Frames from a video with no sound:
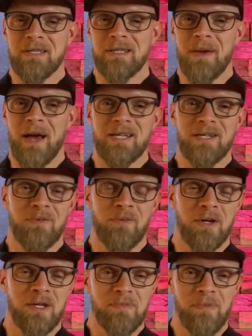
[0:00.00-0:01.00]
Sebastian,
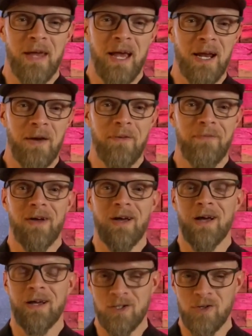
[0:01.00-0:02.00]
was playing with
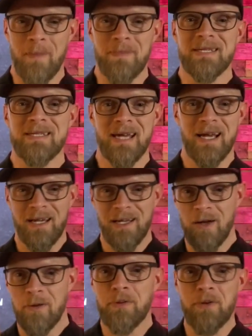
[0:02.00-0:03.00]
a drumstick, you
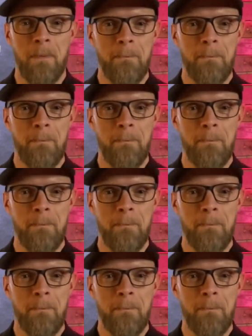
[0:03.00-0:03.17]
know,